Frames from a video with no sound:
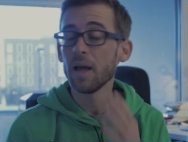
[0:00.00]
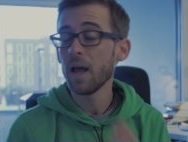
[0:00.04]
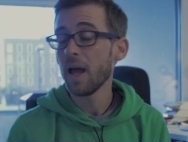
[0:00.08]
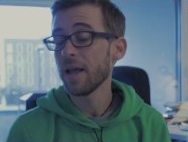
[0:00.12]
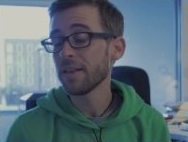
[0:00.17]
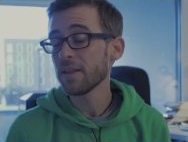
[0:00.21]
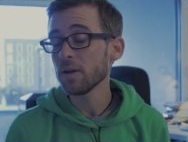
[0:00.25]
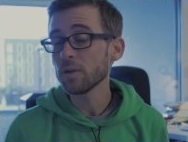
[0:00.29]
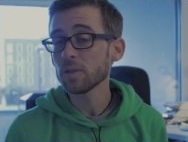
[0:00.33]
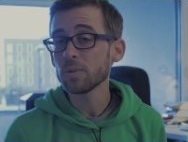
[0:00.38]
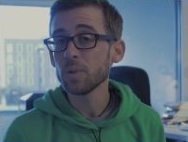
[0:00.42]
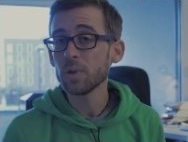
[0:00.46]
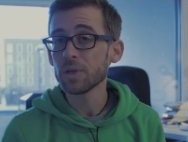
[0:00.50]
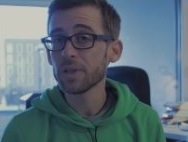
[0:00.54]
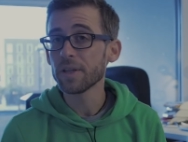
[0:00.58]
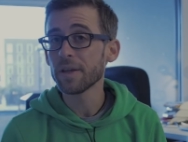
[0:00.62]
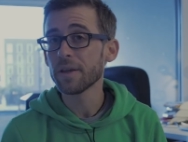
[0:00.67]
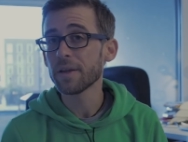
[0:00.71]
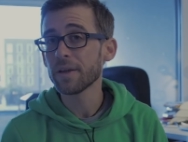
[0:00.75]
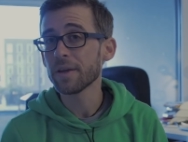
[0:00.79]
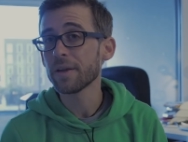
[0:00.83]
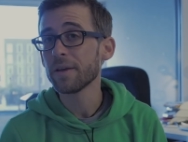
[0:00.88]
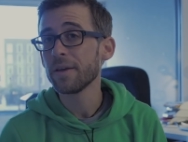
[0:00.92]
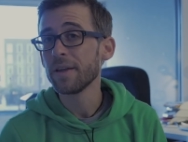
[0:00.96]
And those were
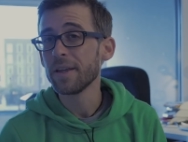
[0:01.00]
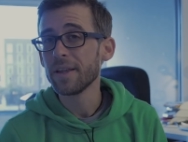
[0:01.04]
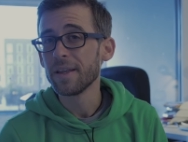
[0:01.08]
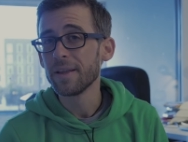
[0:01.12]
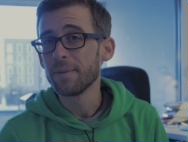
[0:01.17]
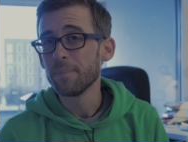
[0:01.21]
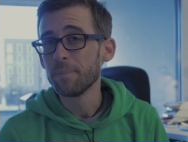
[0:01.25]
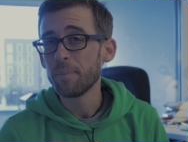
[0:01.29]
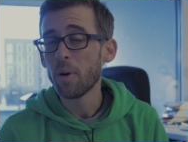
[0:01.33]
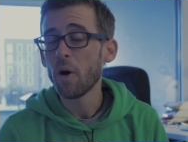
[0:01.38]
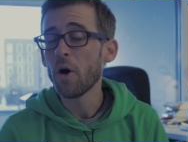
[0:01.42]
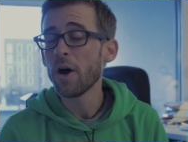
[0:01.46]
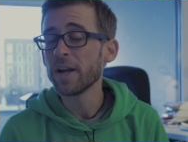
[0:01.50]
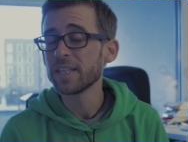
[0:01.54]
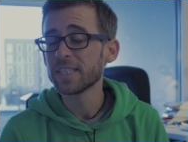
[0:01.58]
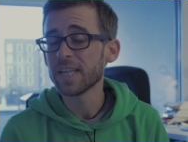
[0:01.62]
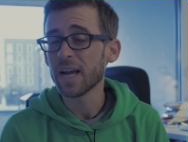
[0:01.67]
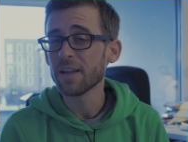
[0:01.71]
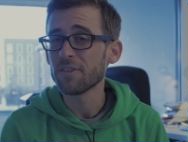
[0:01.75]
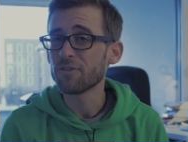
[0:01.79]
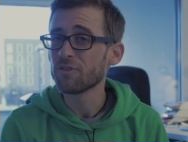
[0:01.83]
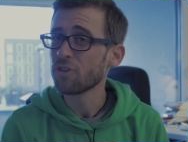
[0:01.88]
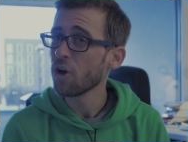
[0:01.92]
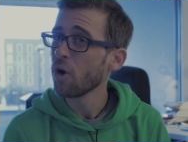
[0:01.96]
the points
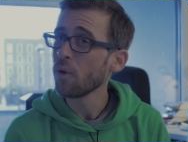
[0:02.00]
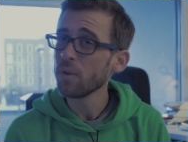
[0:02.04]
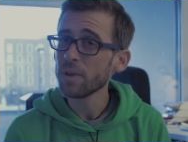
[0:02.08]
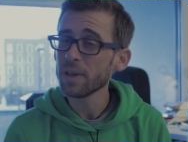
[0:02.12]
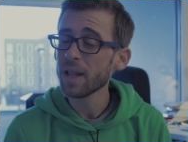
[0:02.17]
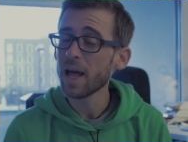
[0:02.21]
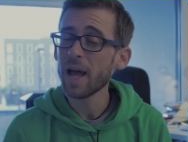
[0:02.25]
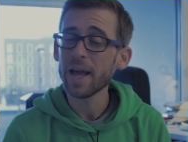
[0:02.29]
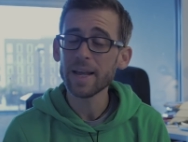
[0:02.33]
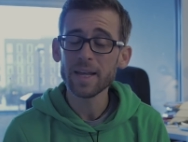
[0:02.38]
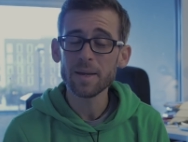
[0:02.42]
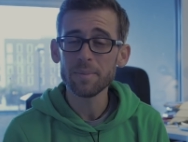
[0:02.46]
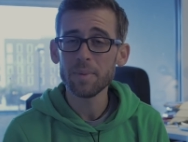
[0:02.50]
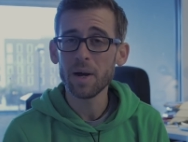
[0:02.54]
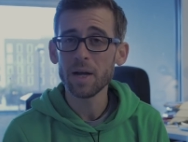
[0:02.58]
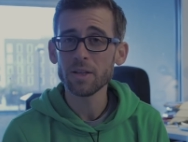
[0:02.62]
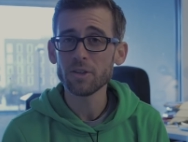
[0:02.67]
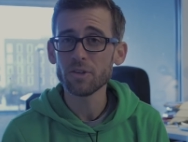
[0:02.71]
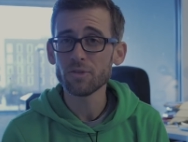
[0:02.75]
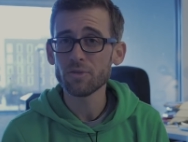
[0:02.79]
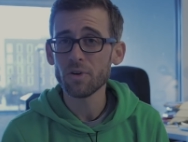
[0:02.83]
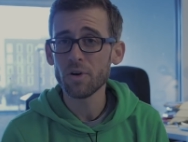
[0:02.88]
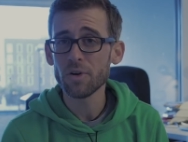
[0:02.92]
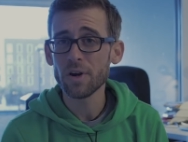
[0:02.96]
I don't like
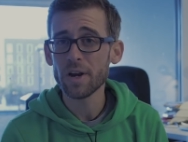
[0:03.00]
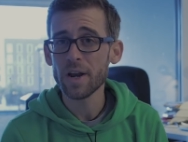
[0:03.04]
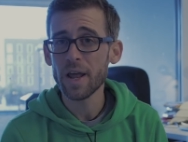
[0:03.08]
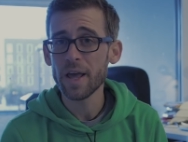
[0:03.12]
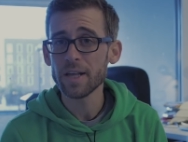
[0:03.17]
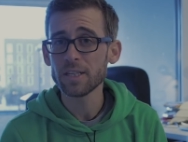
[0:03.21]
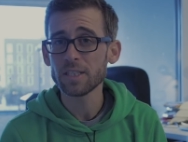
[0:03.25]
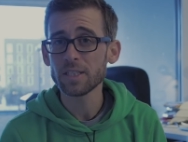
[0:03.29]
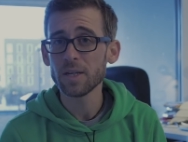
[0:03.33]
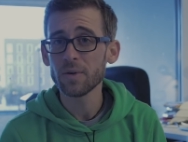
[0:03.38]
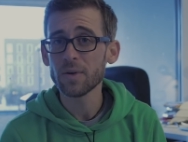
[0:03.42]
about the Ronin-S.